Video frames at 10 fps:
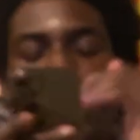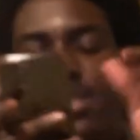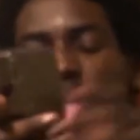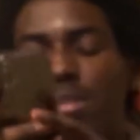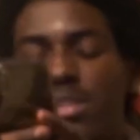
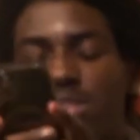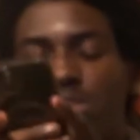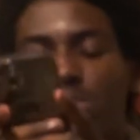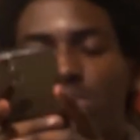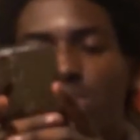it's
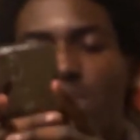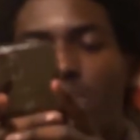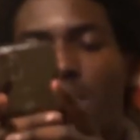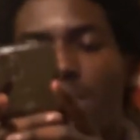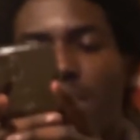
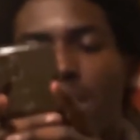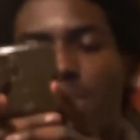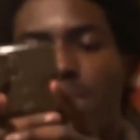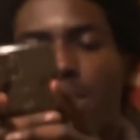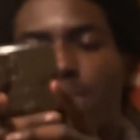2:25. I gotta
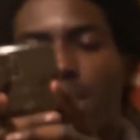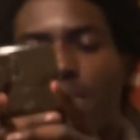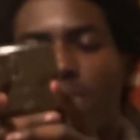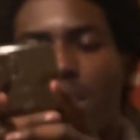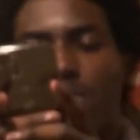be up like
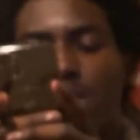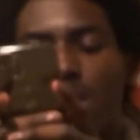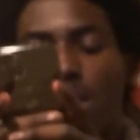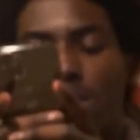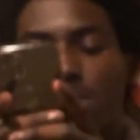5
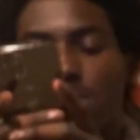o'clock.